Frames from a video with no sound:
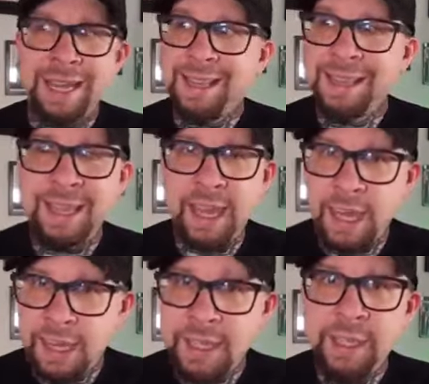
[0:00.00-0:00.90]
I think
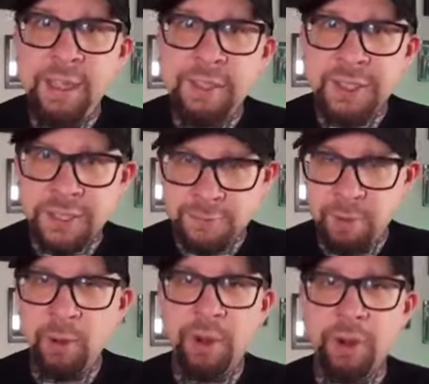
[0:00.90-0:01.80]
any
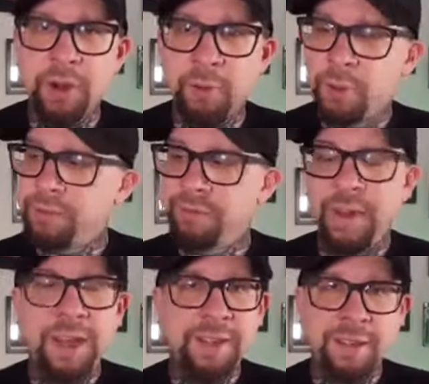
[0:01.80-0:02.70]
smoker would find